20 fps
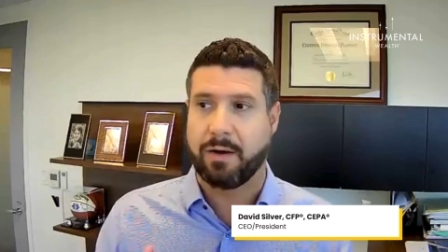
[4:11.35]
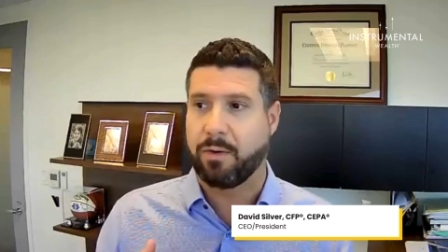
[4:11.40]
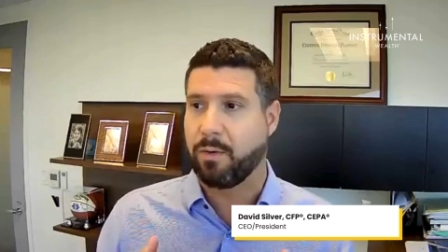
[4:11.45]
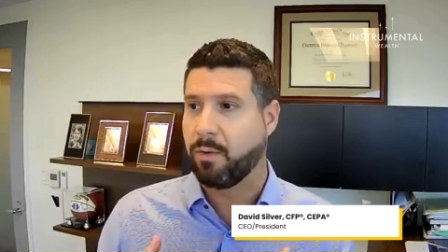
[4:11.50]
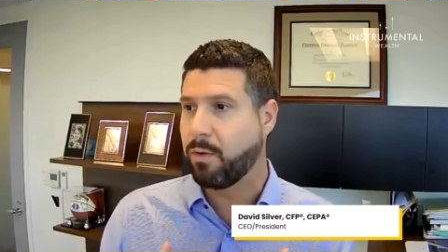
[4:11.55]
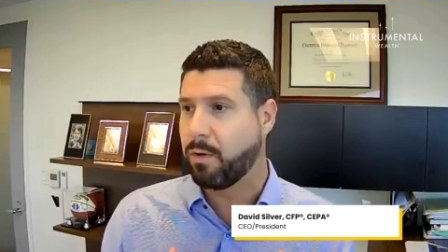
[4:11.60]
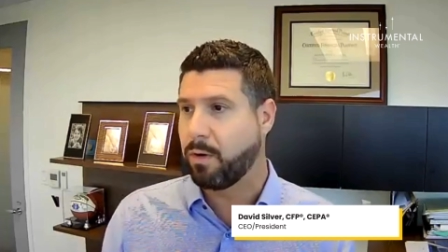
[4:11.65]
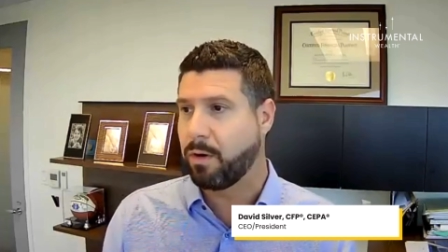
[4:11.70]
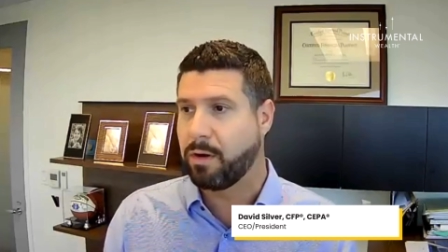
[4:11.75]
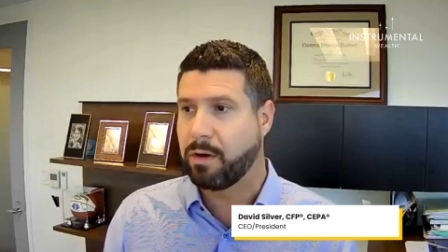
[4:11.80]

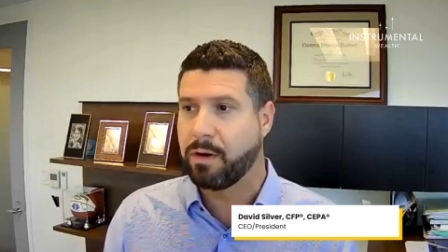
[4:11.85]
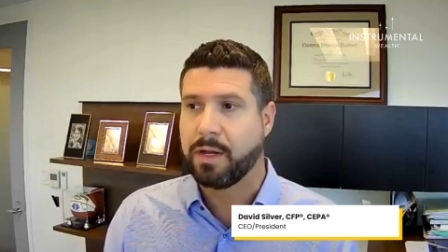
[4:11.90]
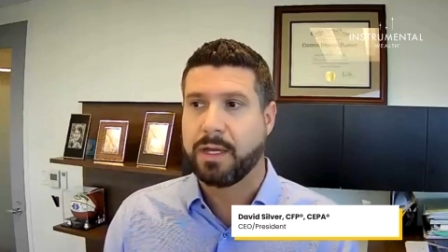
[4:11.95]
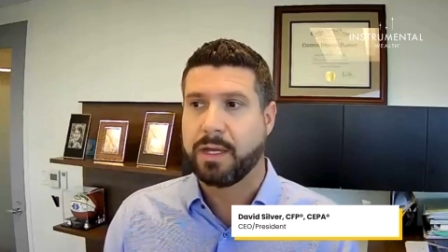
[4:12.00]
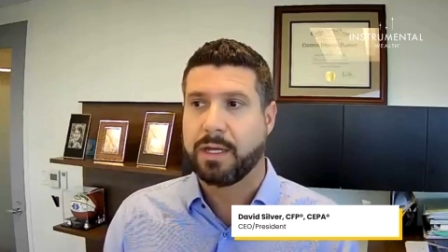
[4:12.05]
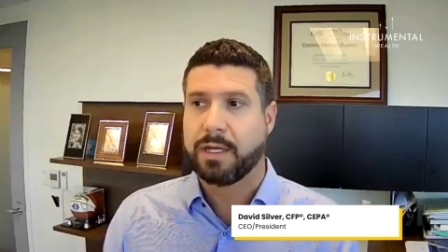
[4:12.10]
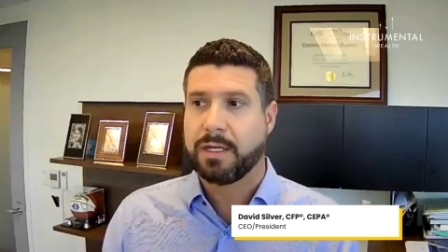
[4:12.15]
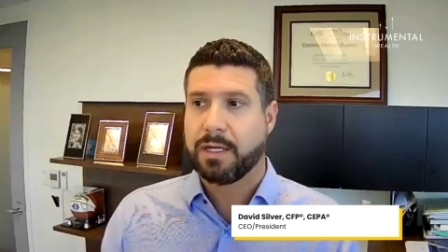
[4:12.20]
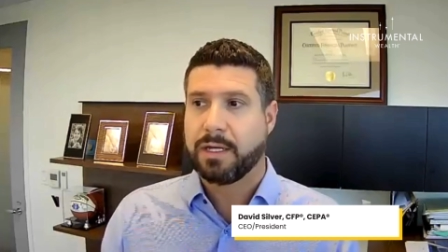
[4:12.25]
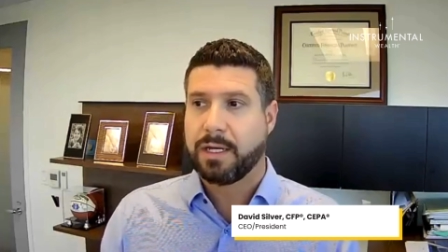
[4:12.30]
or
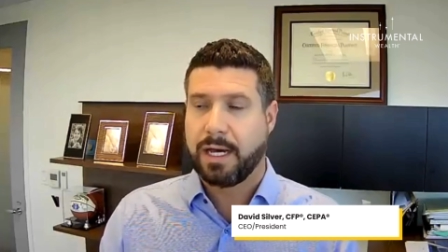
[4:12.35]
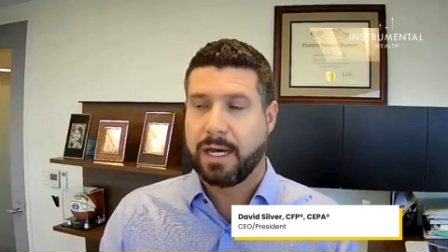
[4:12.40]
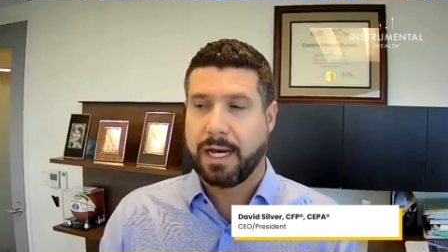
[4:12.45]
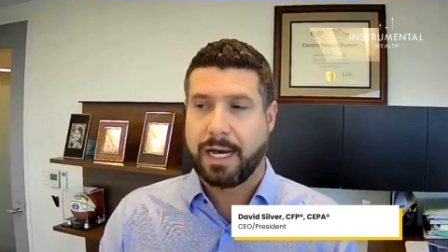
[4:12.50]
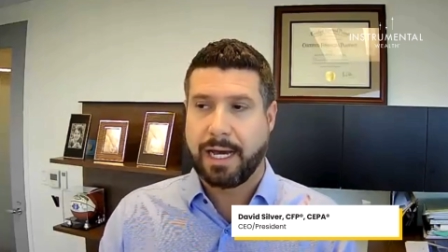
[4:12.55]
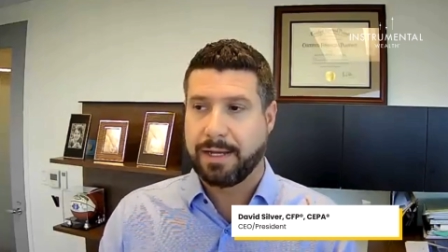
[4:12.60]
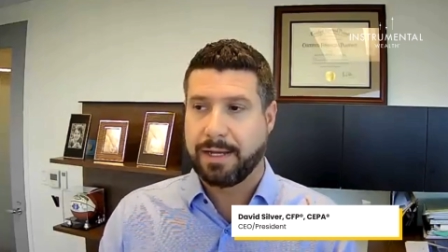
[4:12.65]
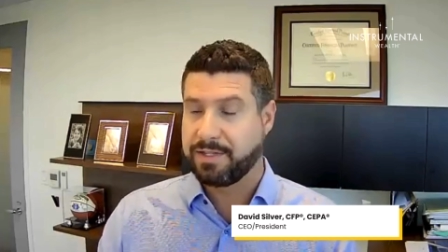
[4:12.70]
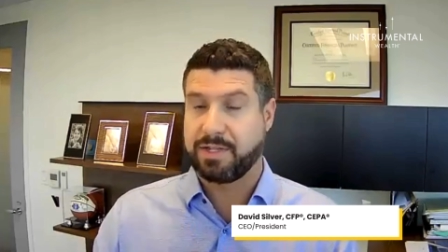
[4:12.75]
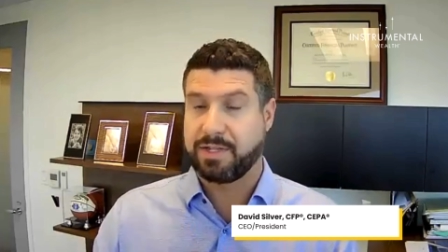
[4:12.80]

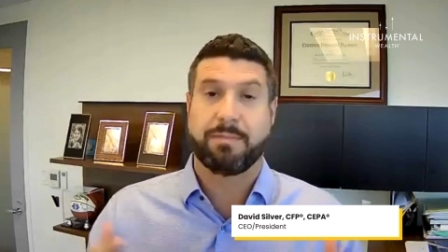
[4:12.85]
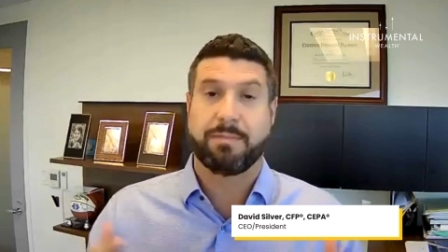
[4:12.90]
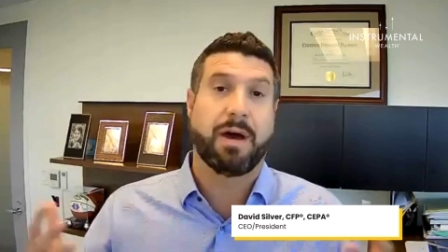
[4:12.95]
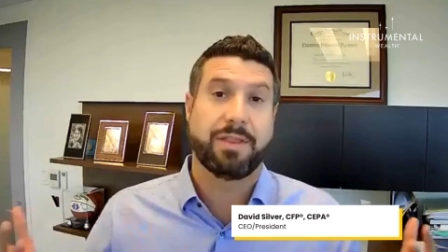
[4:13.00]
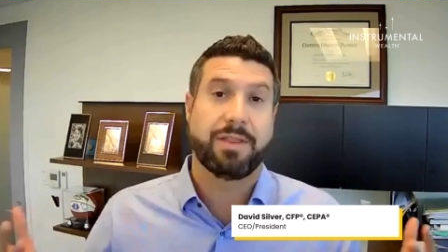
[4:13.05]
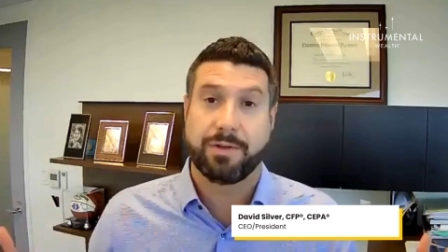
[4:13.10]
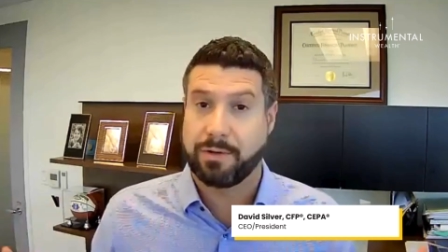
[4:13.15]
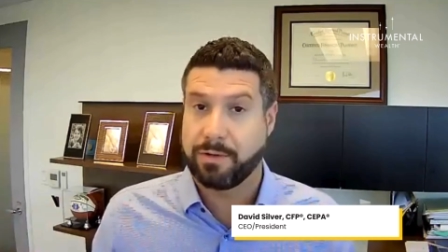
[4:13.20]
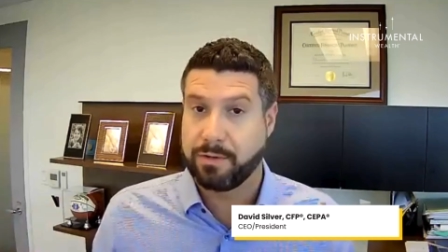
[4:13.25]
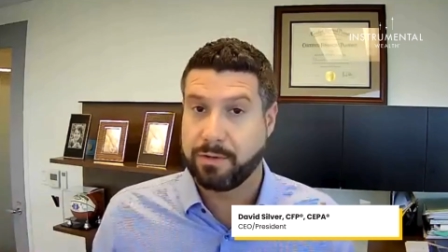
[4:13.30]
some
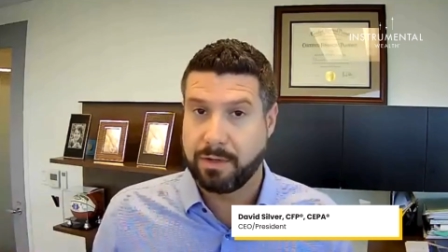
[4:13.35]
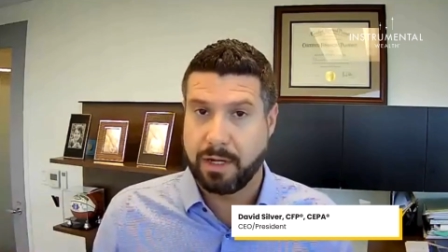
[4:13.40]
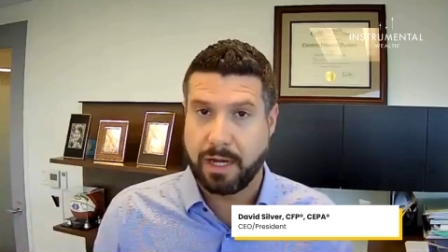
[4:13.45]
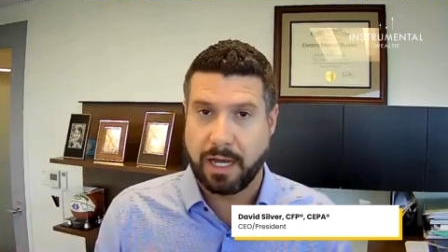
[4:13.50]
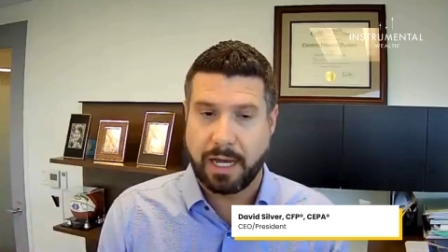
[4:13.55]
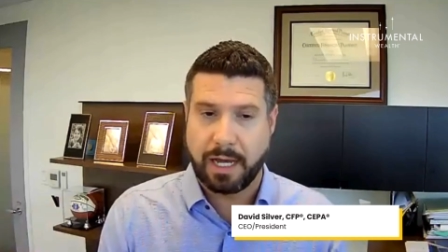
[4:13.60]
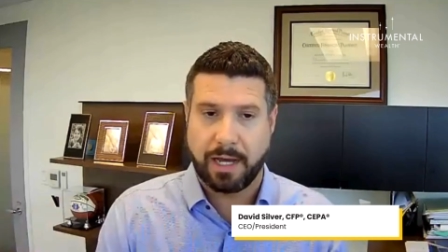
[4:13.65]
other